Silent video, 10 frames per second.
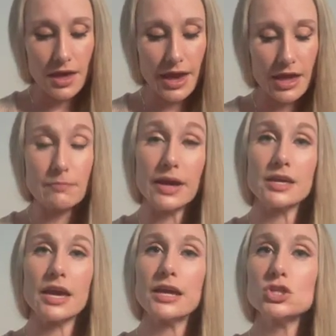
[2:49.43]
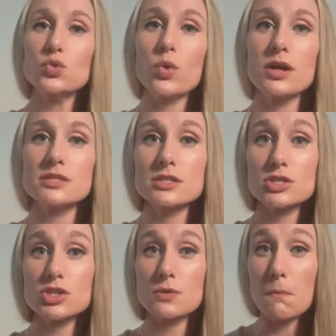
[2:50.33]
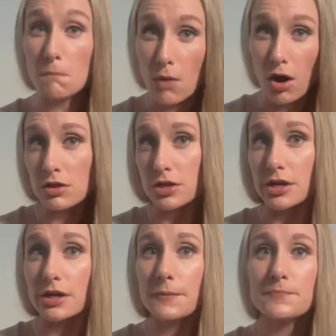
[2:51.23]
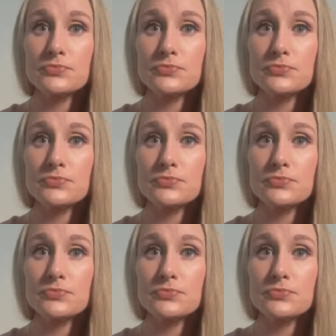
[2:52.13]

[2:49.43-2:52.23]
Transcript: and my gauge was smaller